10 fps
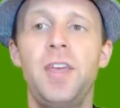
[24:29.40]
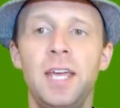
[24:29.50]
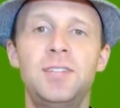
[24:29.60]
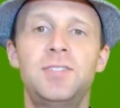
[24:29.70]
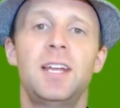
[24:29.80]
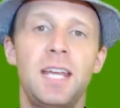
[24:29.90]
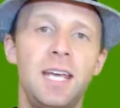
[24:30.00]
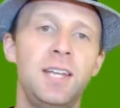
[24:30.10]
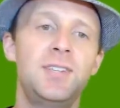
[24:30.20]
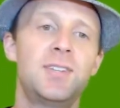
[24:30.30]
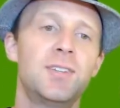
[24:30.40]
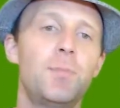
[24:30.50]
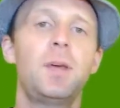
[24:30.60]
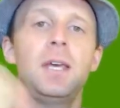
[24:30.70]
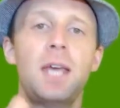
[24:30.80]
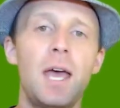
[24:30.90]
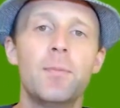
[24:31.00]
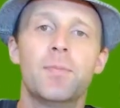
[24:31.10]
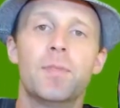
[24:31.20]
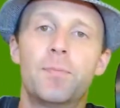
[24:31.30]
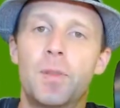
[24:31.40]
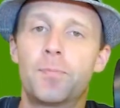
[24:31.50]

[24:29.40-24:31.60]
thinks that he's the PM, the,